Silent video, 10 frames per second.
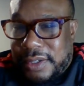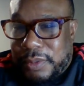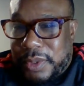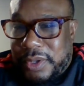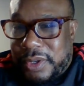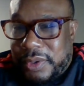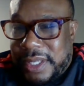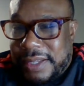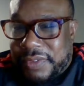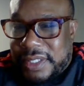Well,
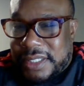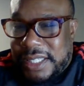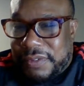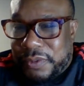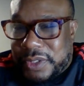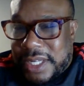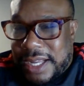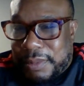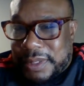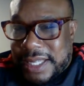if the seafood
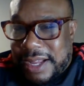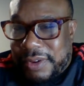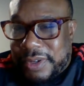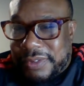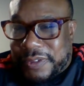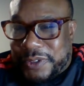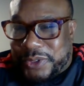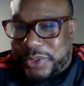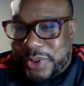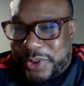job is out of
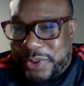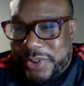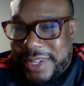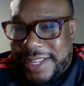control,